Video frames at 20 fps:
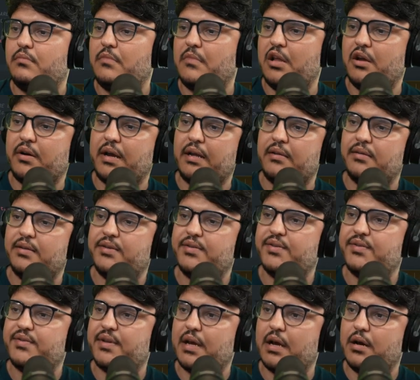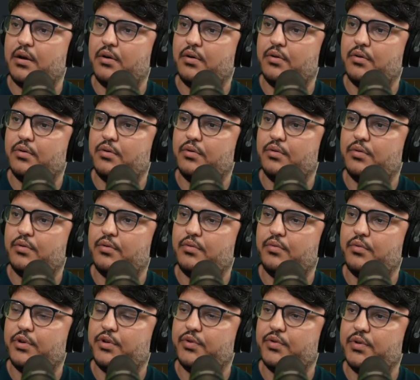Okay, this is how
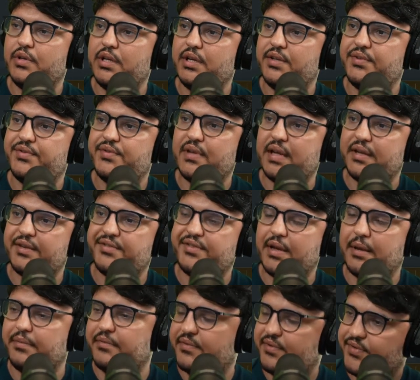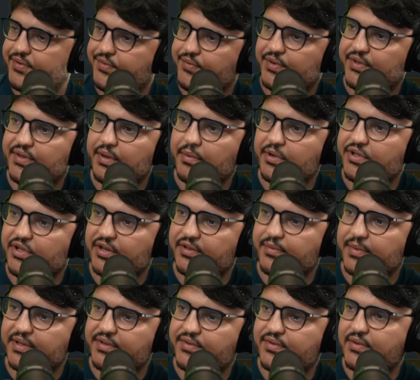we do this, except with some
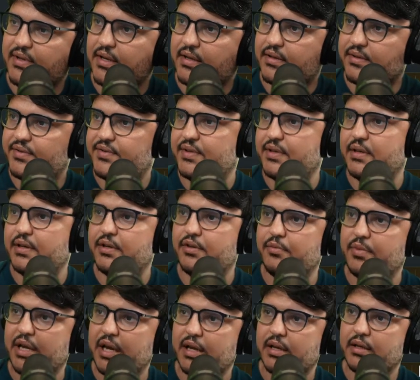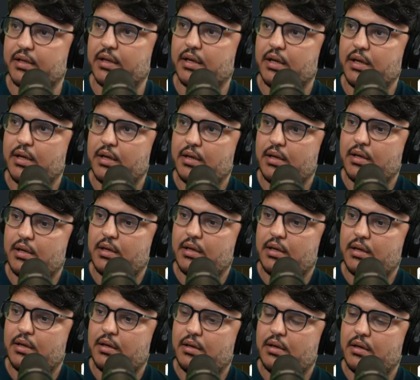adjustments that still need to be added.
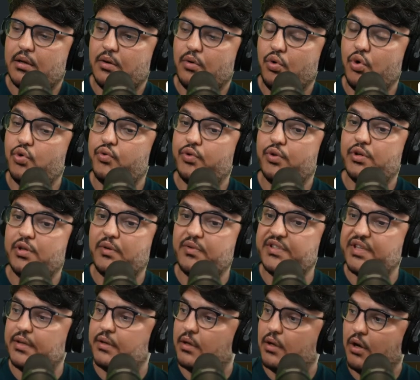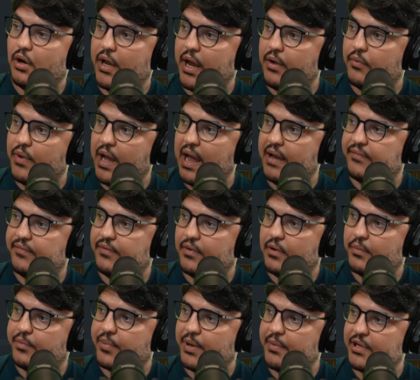Whew, that was it. Okay, we have
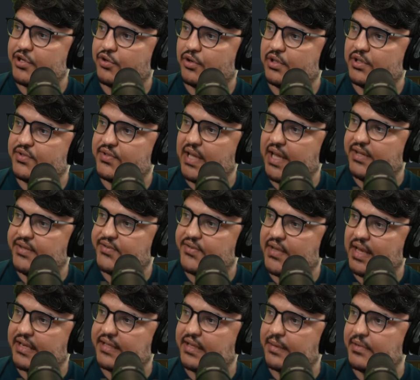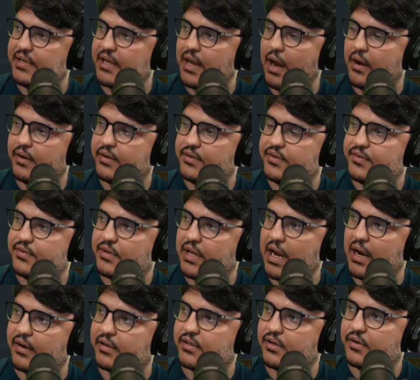pretty much all the states except the current
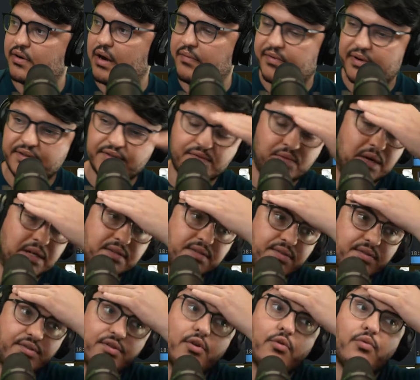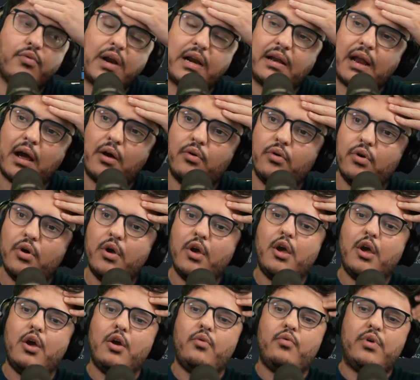character reference ones. So right now,
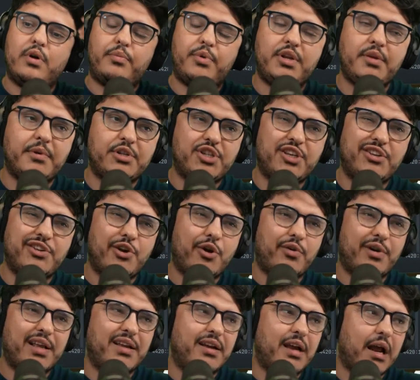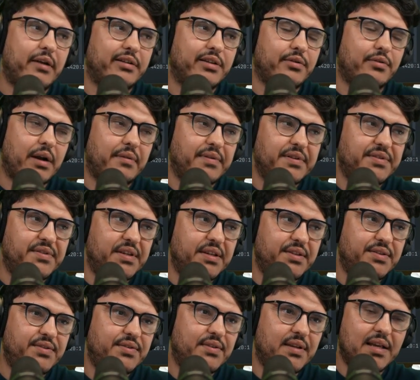we're pretty much ignoring character
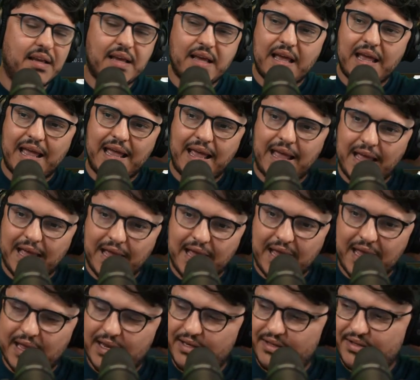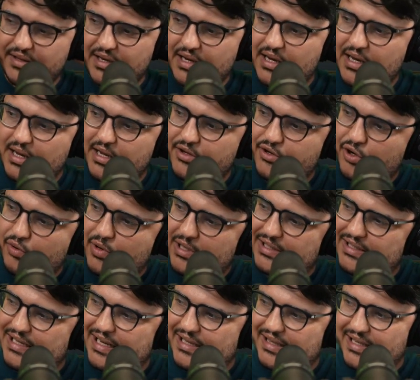references. And you know
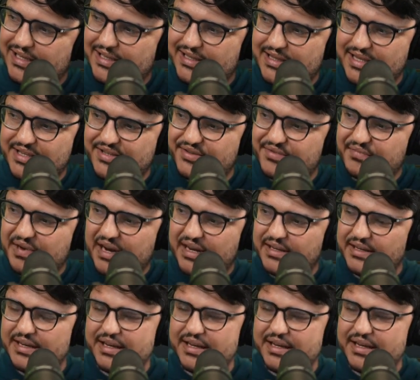what? I think this is fine.